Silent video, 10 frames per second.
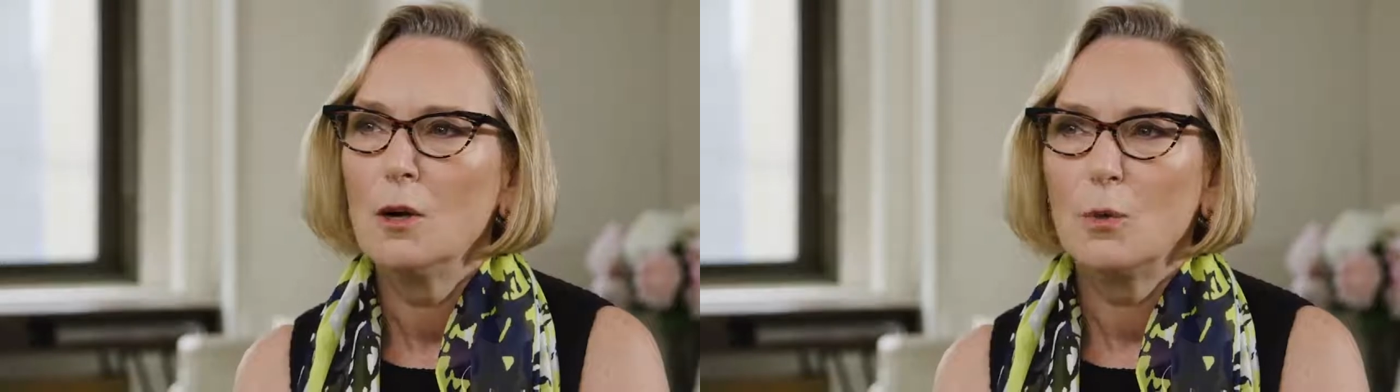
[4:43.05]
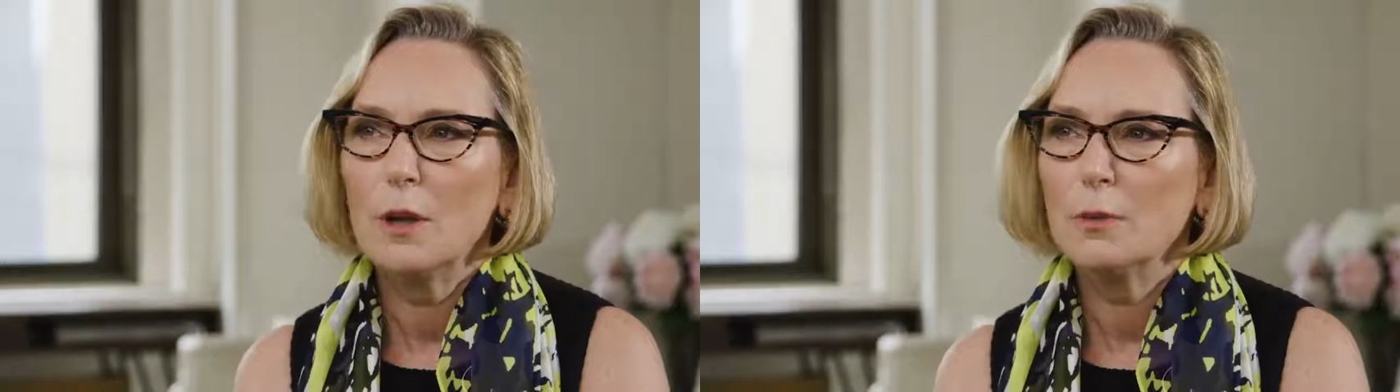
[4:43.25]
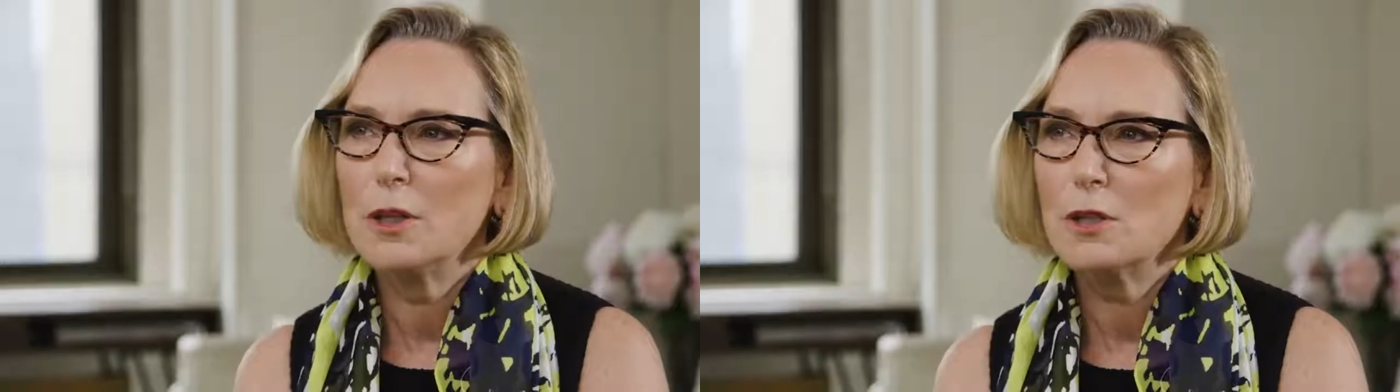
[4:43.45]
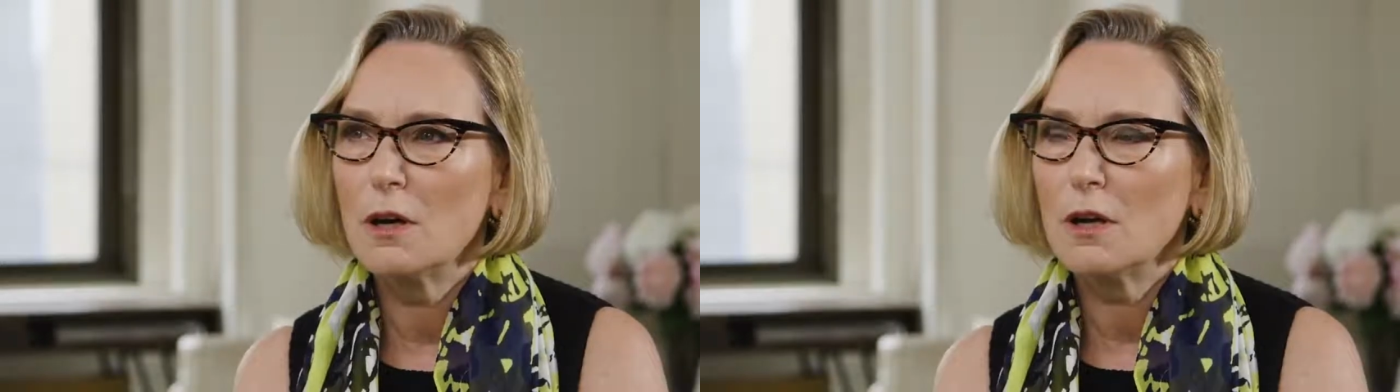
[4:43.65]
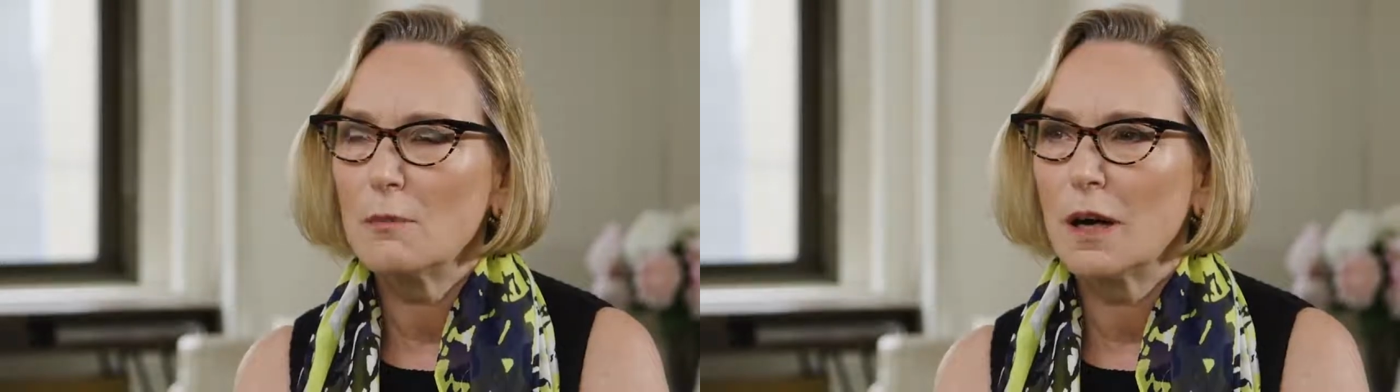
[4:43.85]
where we
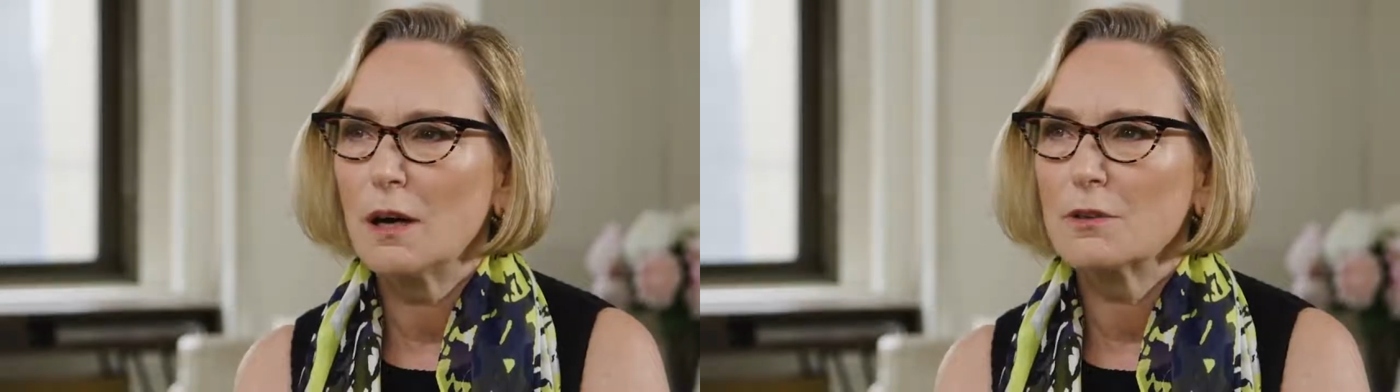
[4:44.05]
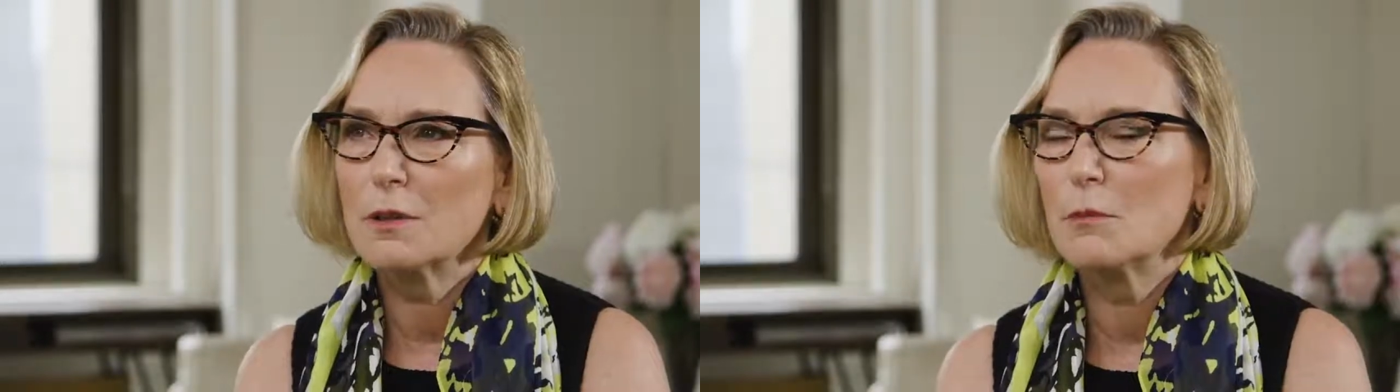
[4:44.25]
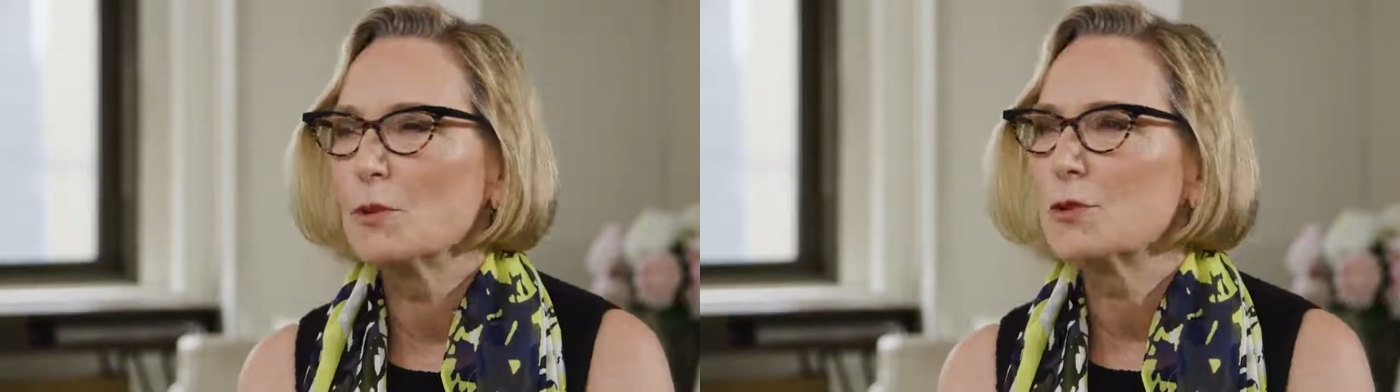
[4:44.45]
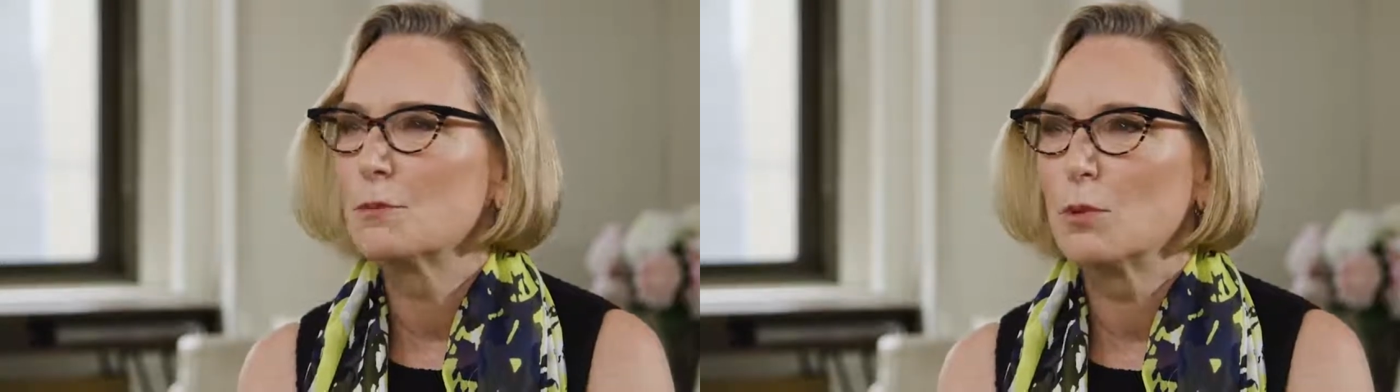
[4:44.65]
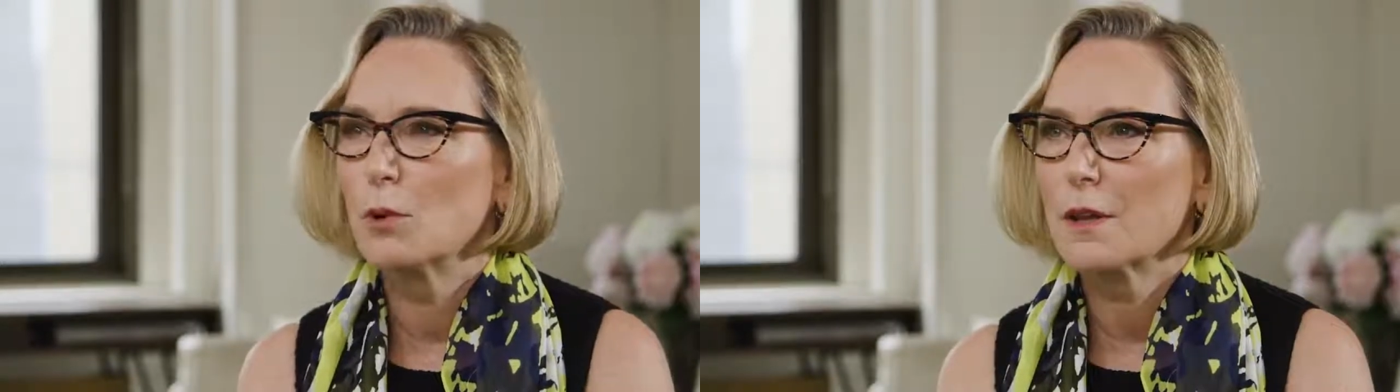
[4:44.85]
talk about the most
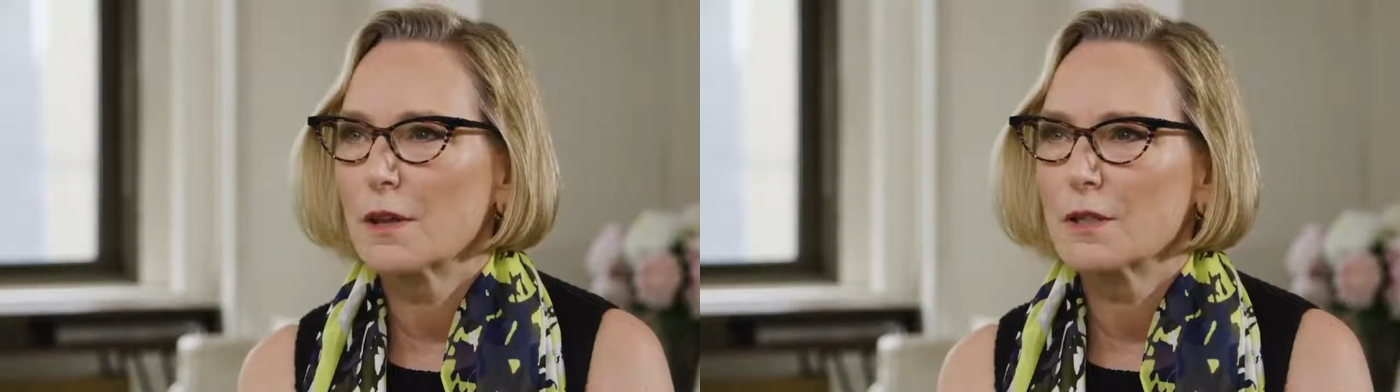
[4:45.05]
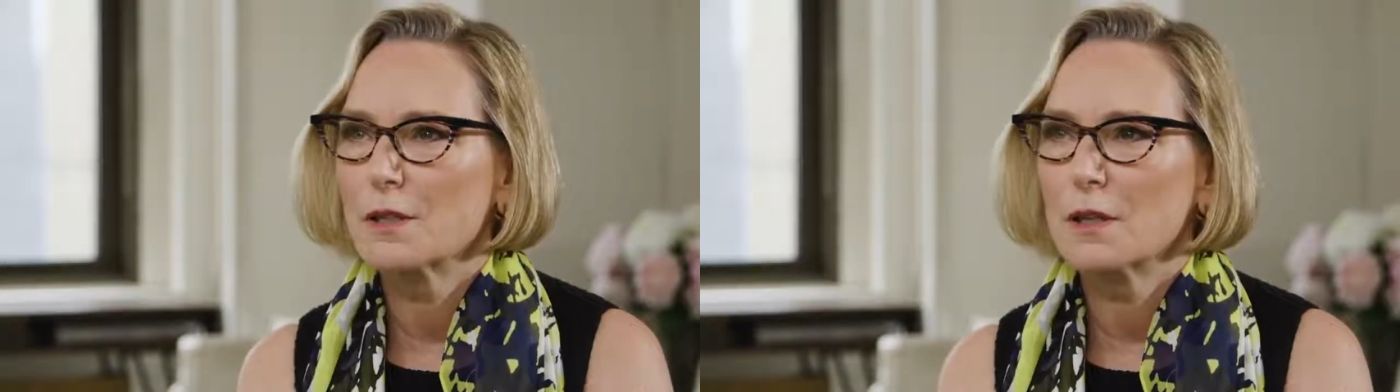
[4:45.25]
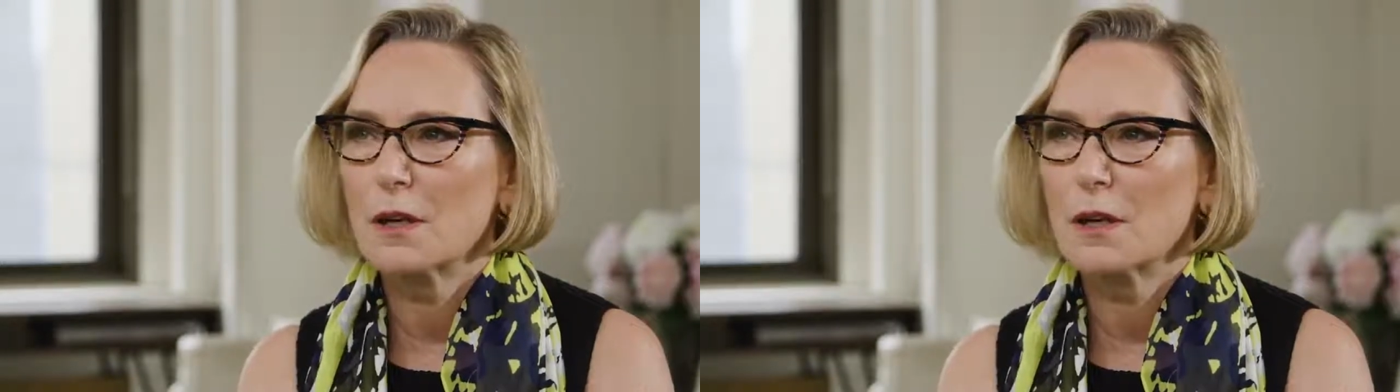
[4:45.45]
important things in the